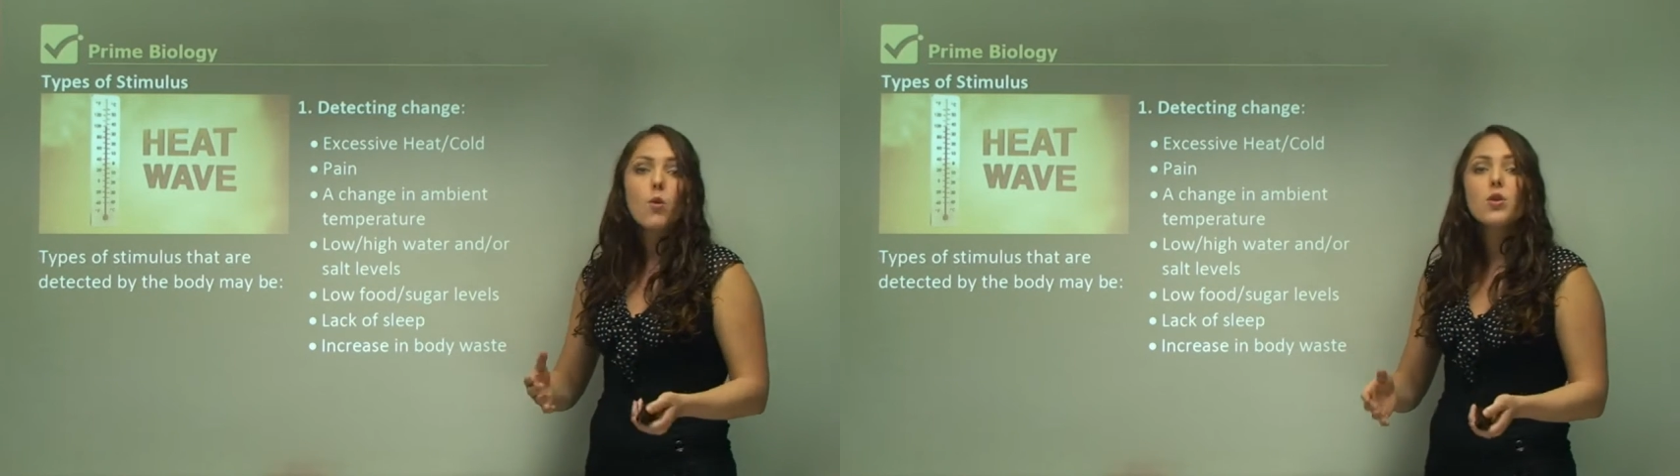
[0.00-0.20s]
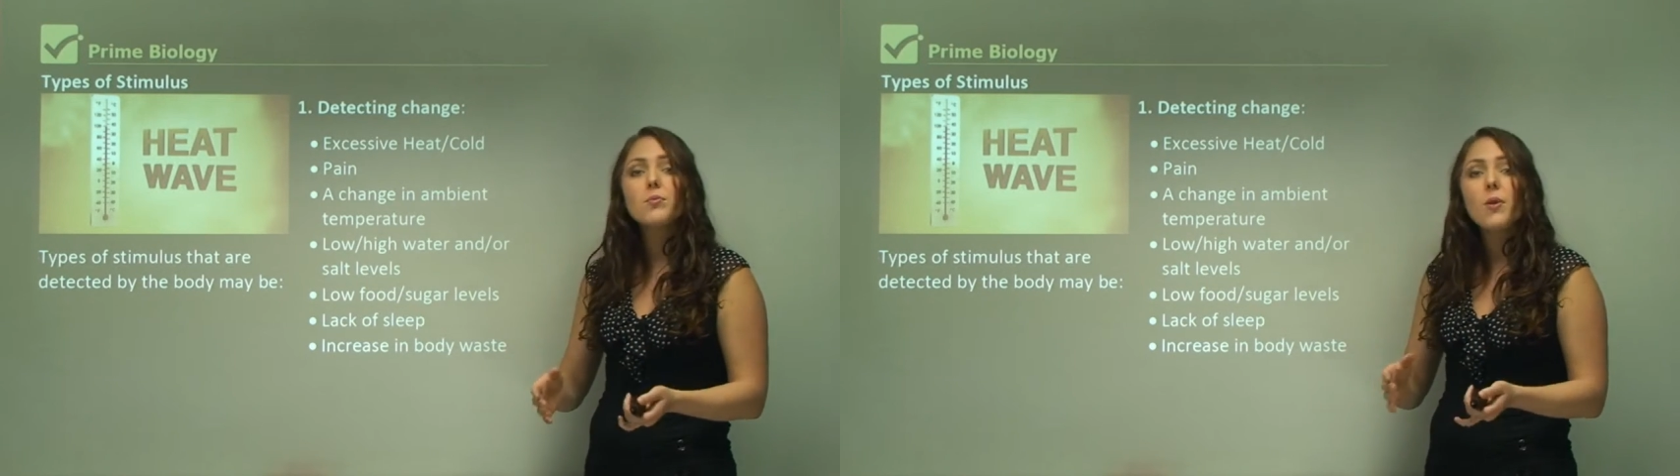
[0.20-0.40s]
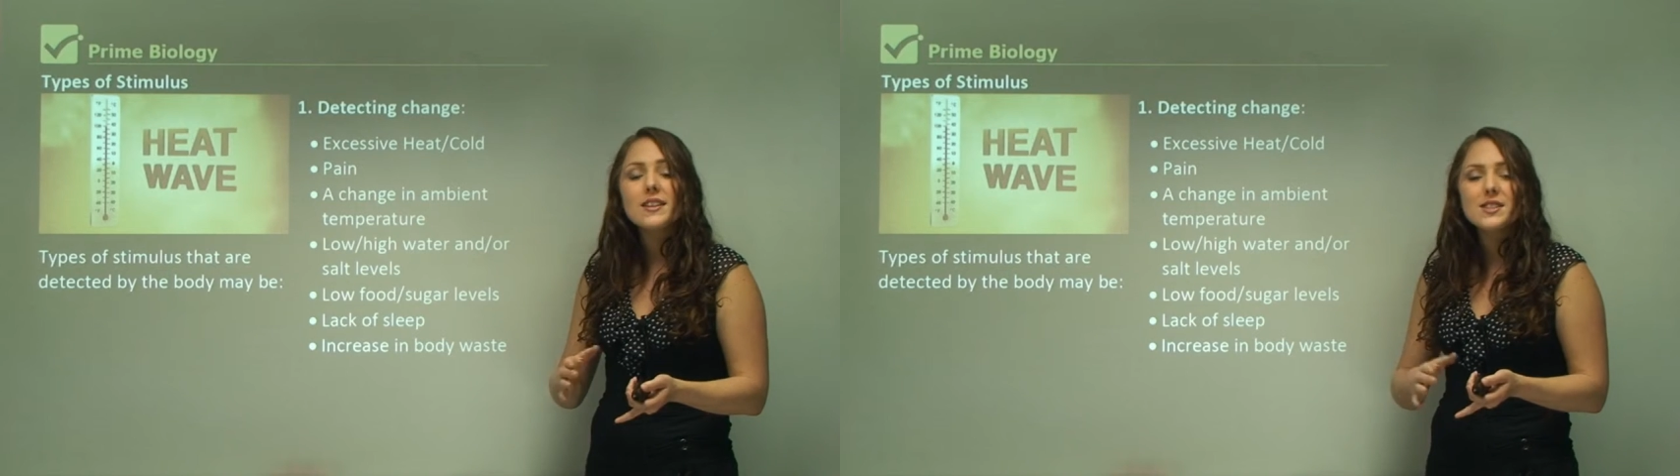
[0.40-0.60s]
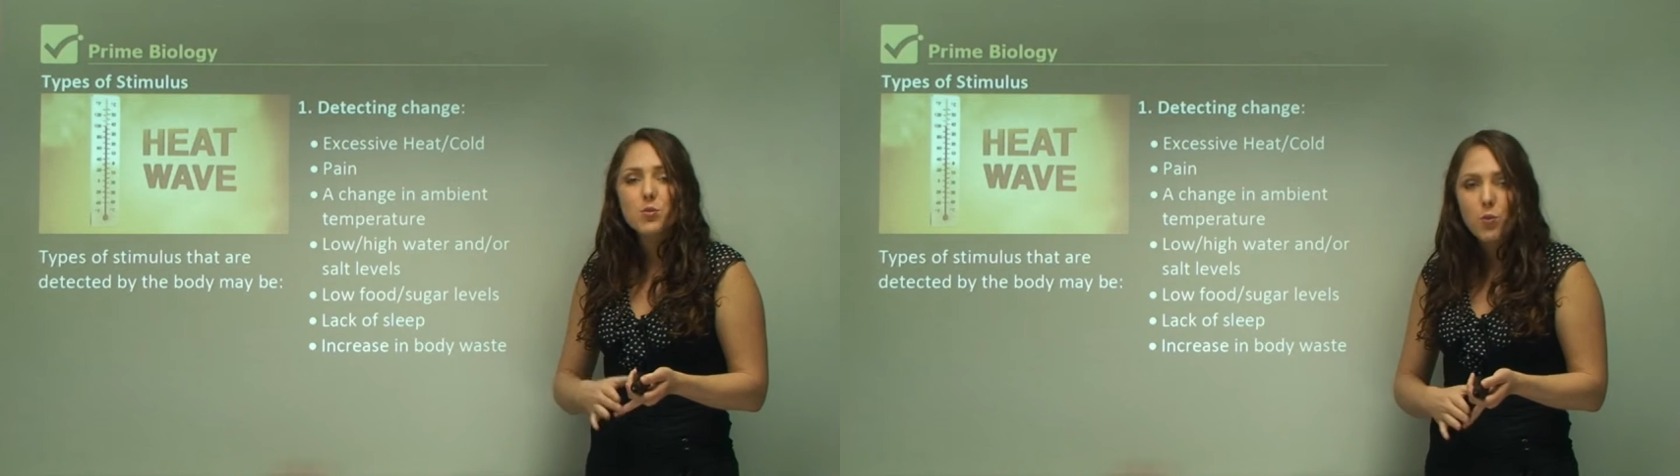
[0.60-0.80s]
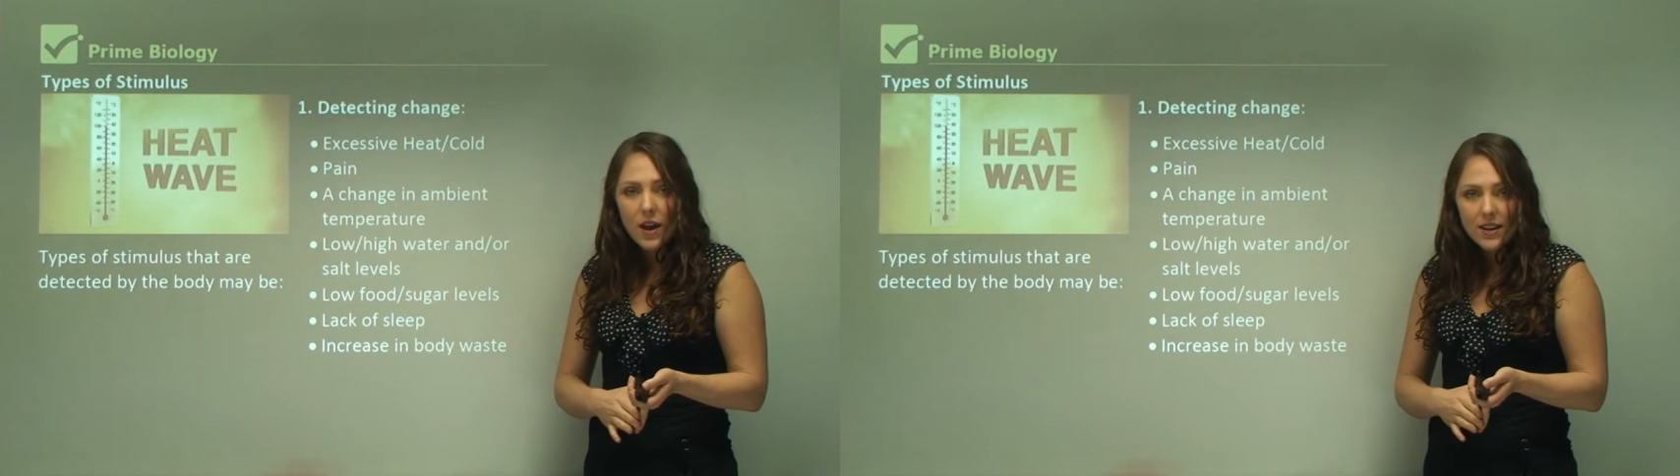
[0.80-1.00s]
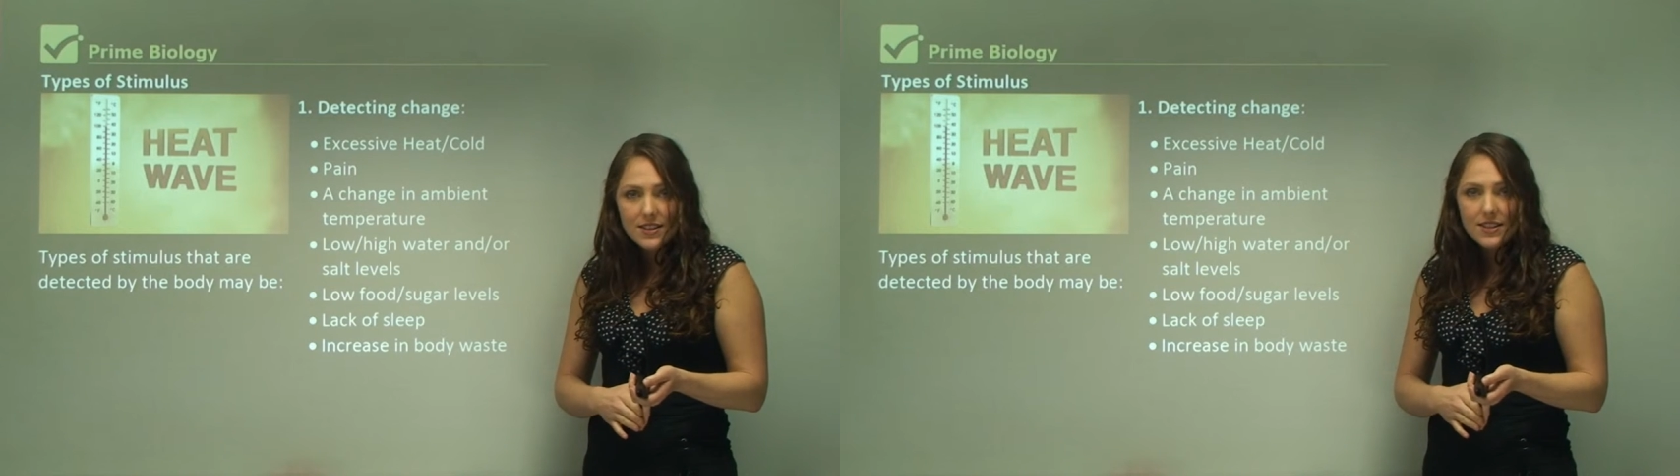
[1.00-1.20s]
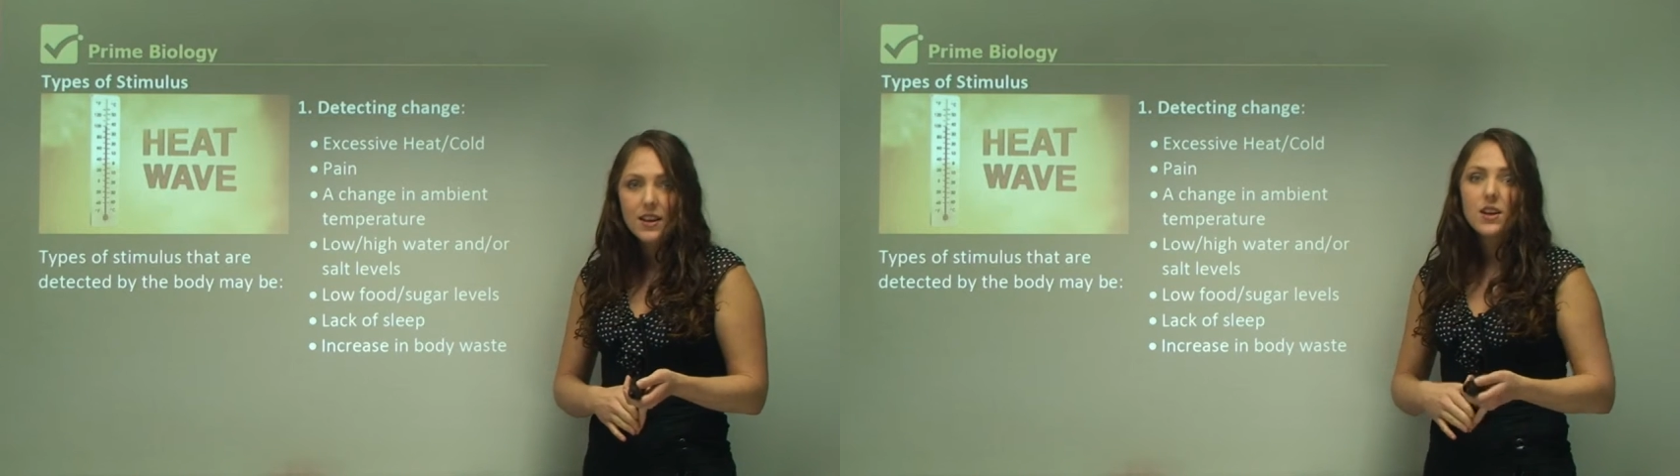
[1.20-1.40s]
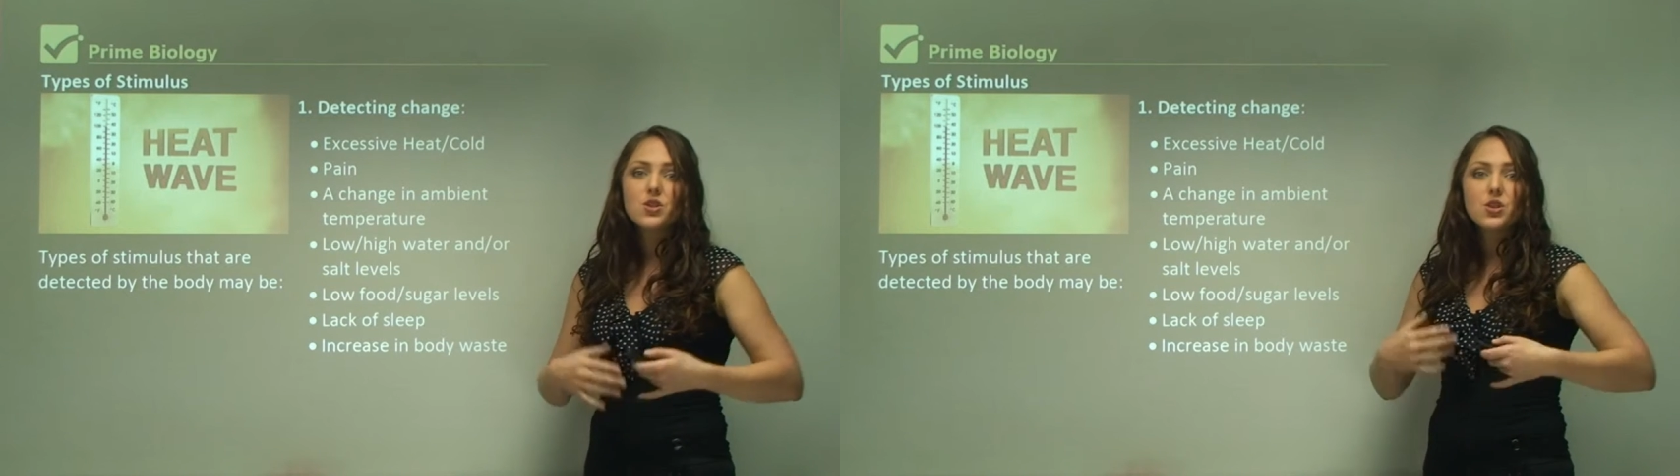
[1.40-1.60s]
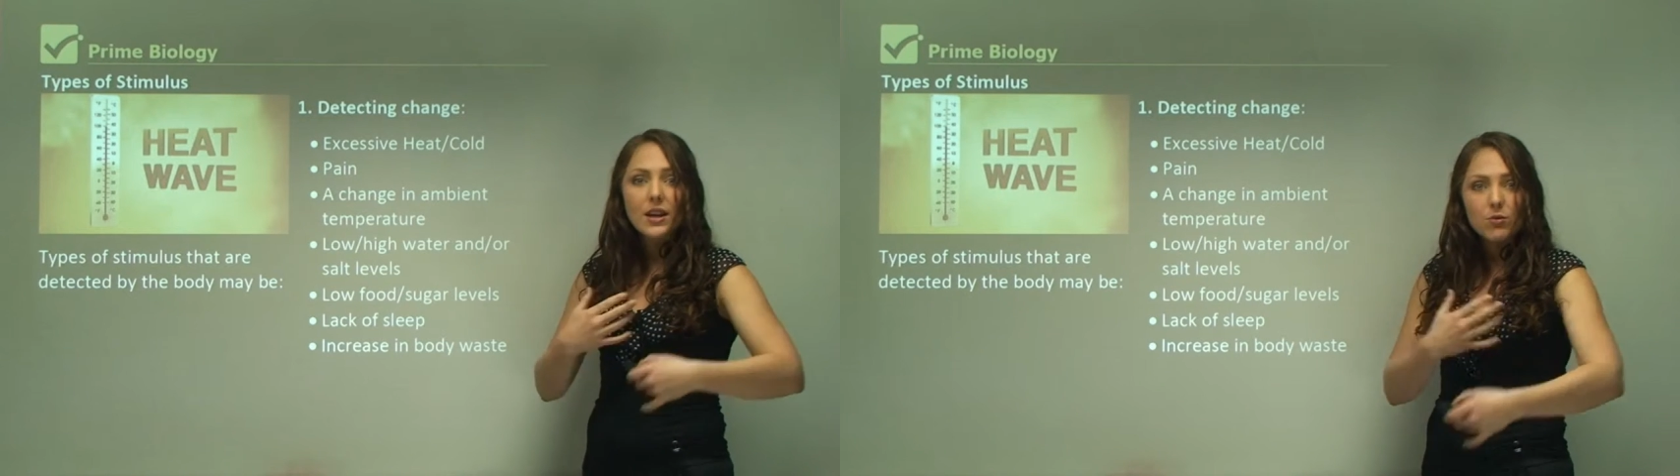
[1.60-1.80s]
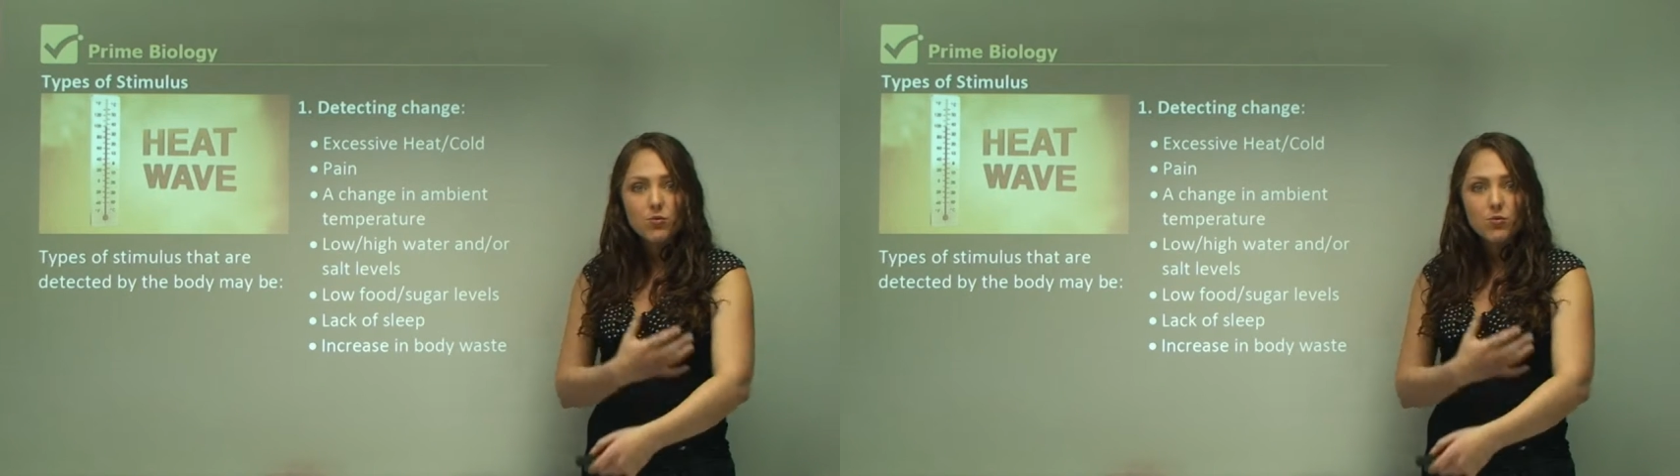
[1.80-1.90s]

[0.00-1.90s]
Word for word: Or you might sweat to get